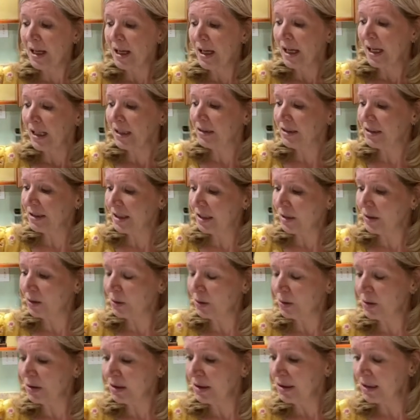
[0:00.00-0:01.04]
And
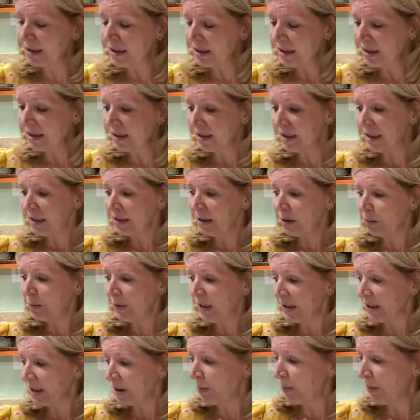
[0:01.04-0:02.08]
so this
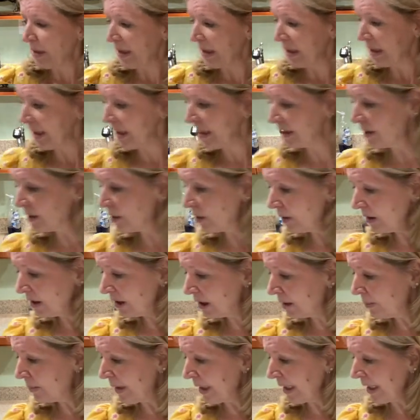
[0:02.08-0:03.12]
recipe is going
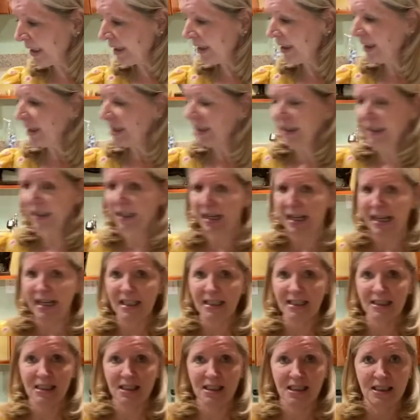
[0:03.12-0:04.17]
to make
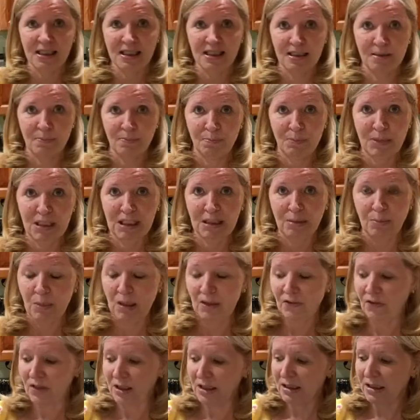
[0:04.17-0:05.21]
8 mini
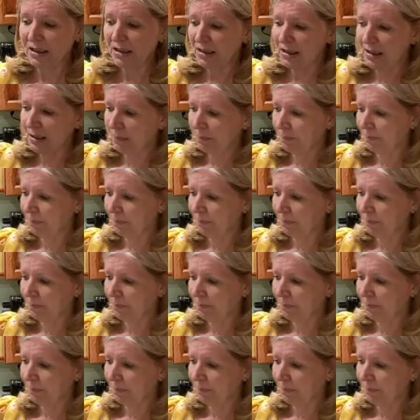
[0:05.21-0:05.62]
muffins.